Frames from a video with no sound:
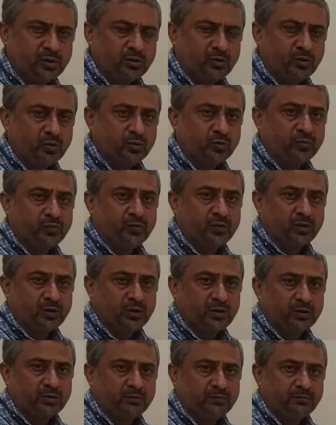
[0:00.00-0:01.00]
go
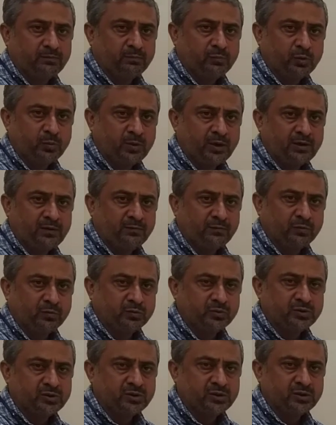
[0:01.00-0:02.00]
for mobile
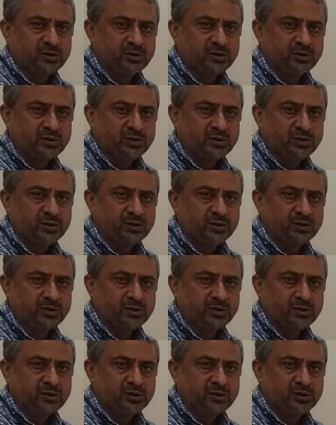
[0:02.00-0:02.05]
phones